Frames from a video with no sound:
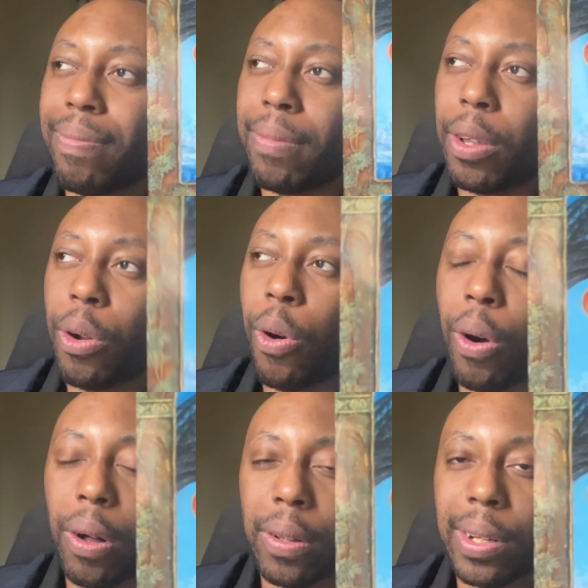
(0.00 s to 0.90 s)
you know,
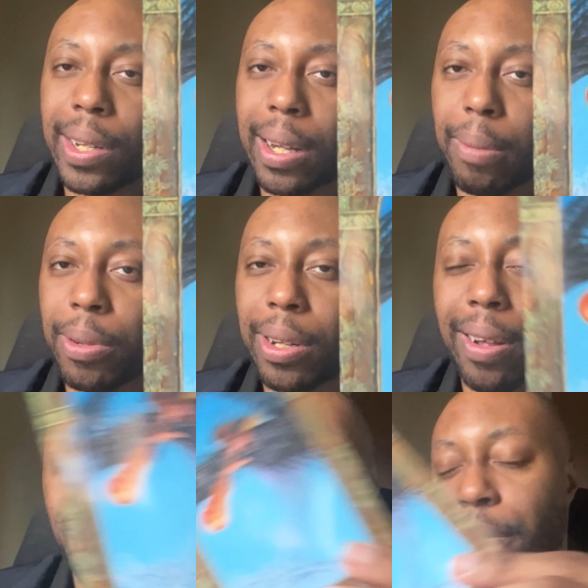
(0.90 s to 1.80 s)
all this type of
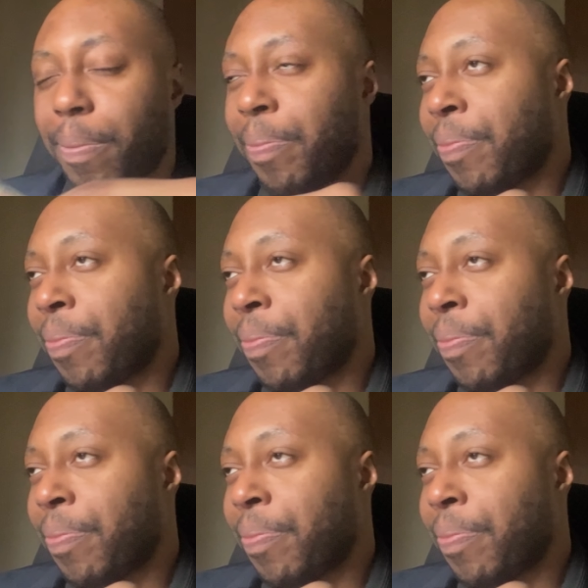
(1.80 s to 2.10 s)
stuff and